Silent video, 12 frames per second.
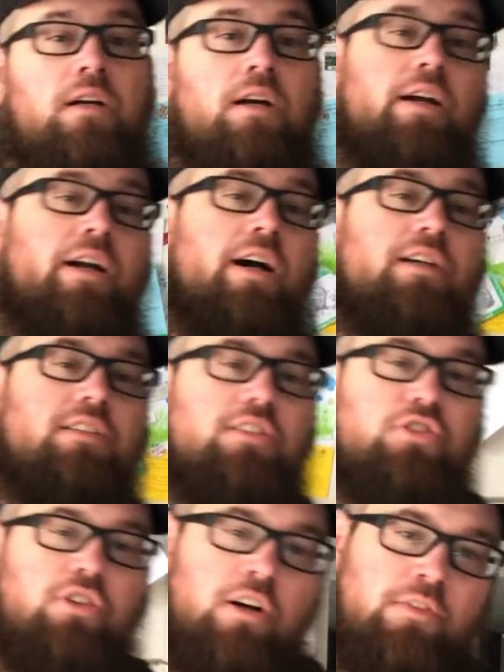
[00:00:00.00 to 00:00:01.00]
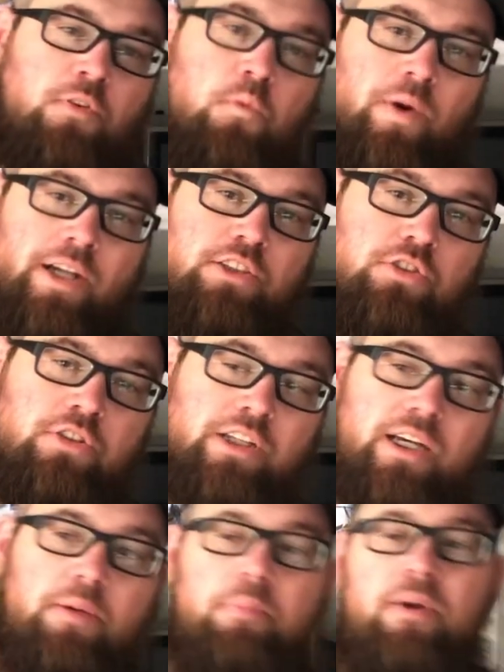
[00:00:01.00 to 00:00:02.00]
Hey guys, it's Sean from Way Too
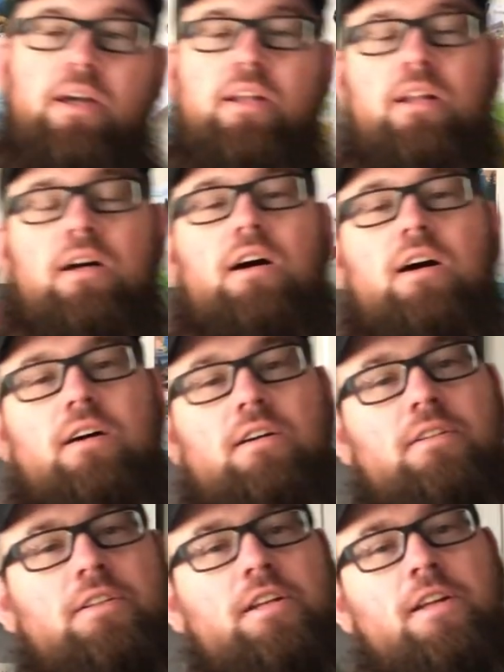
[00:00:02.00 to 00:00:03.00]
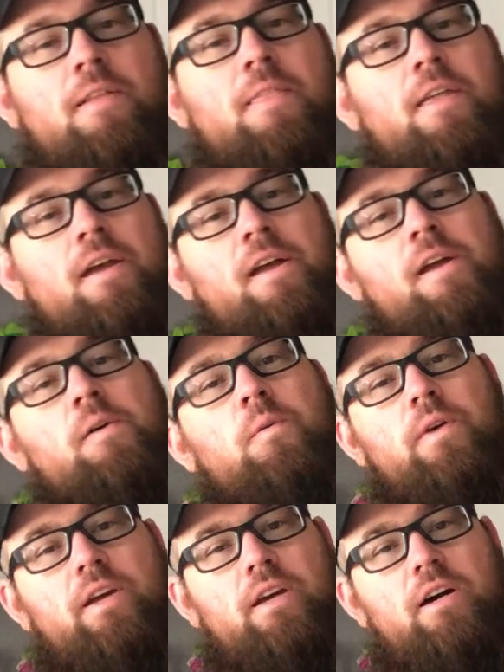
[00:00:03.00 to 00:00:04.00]
Deep, and
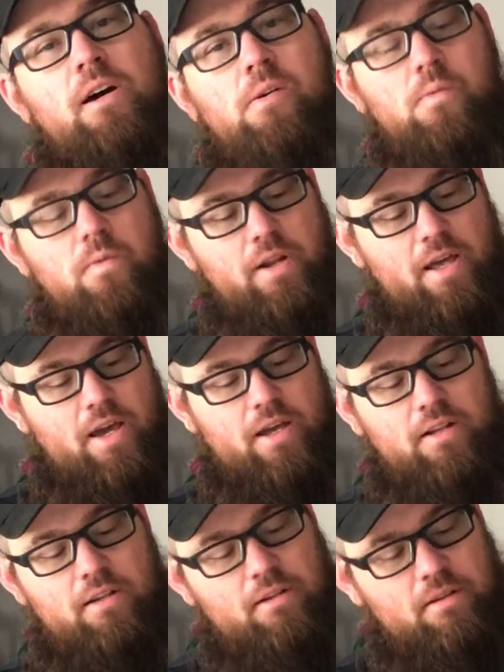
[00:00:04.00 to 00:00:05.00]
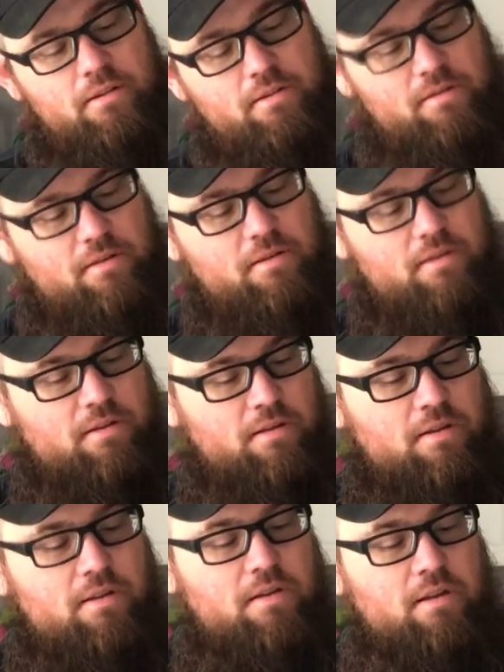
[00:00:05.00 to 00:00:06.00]
we went ahead and
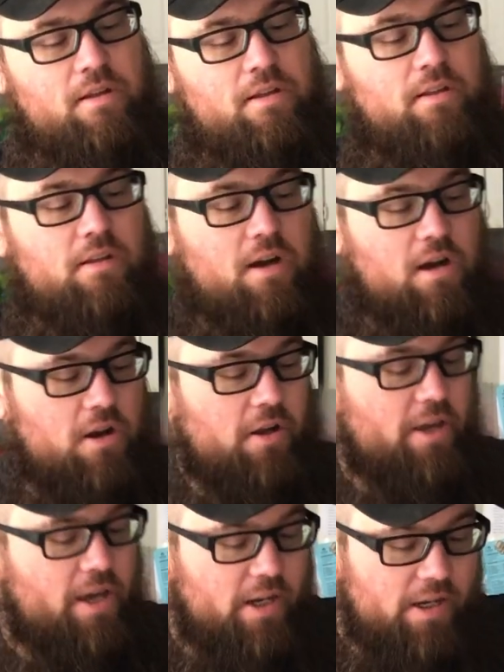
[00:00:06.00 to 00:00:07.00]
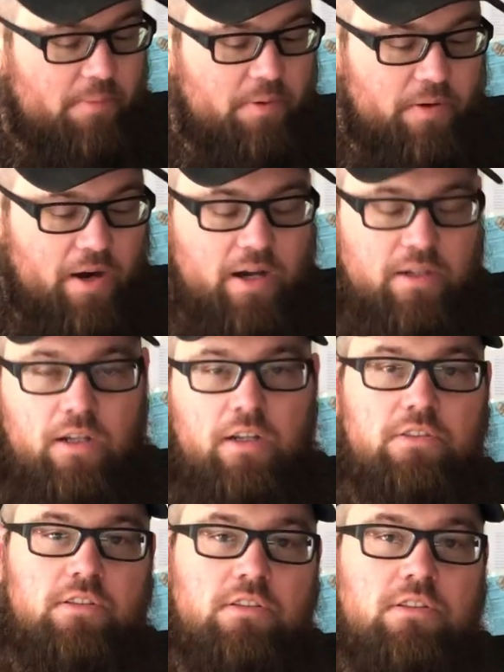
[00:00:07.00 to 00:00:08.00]
got our KWI
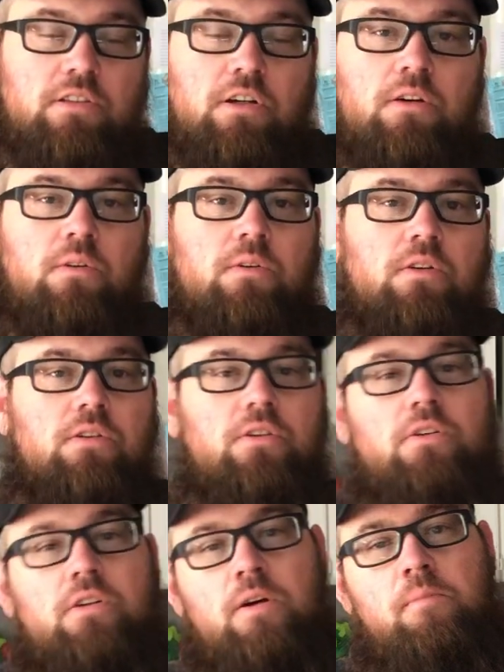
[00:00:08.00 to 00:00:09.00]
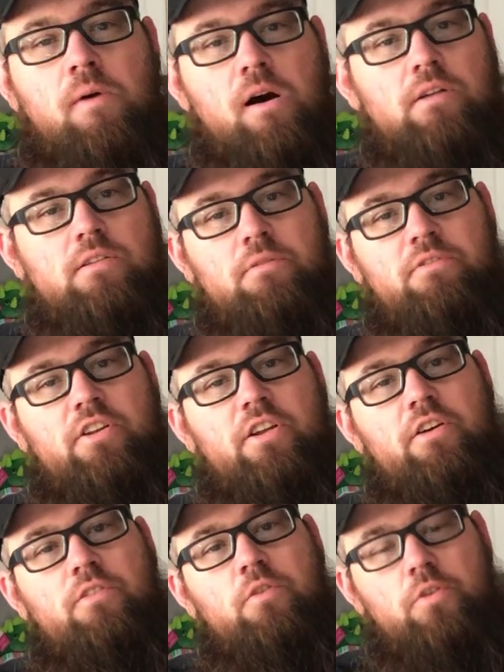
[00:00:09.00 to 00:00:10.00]
clutch, and so we're going to do an unboxing
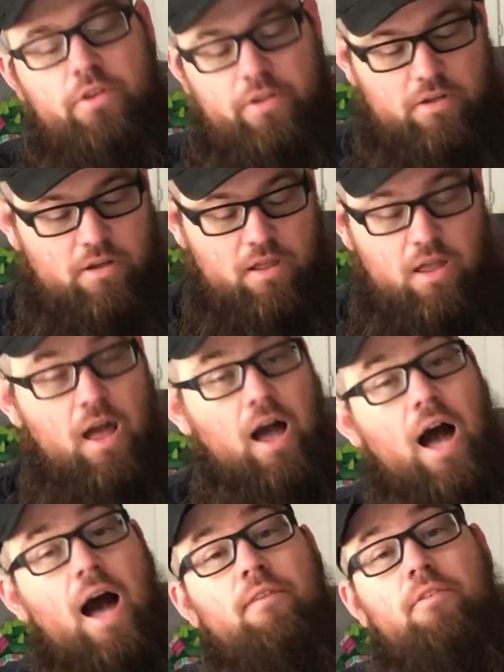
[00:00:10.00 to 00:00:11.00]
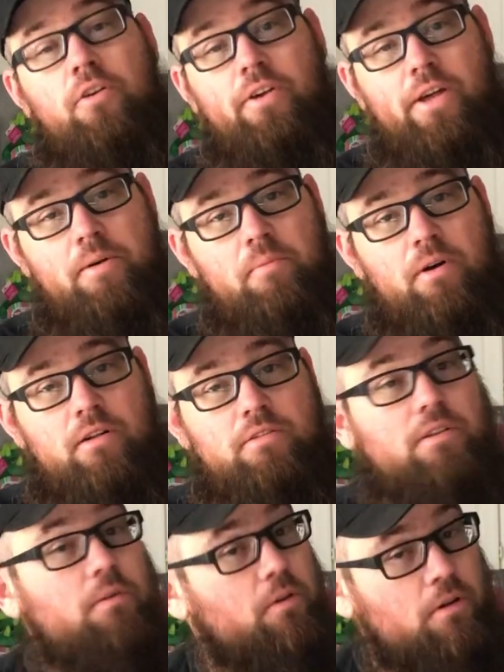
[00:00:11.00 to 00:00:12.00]
video for you. I've already
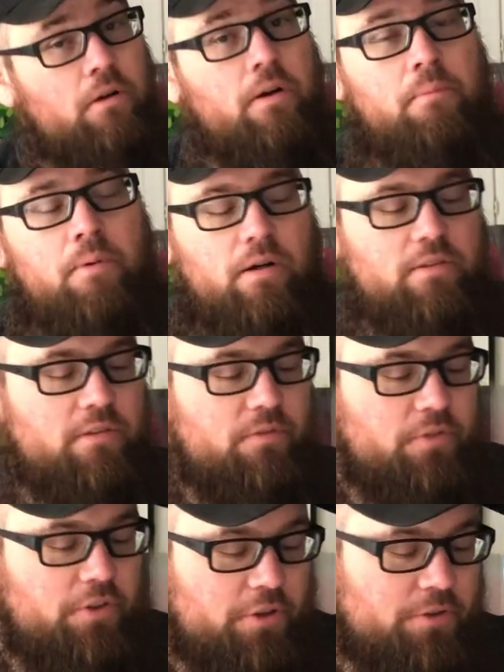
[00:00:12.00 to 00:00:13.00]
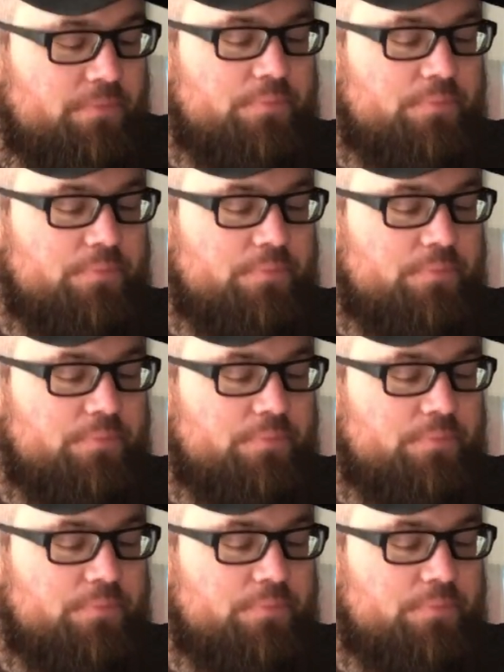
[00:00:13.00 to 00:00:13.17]
unboxed it. We're going to unbox it for you.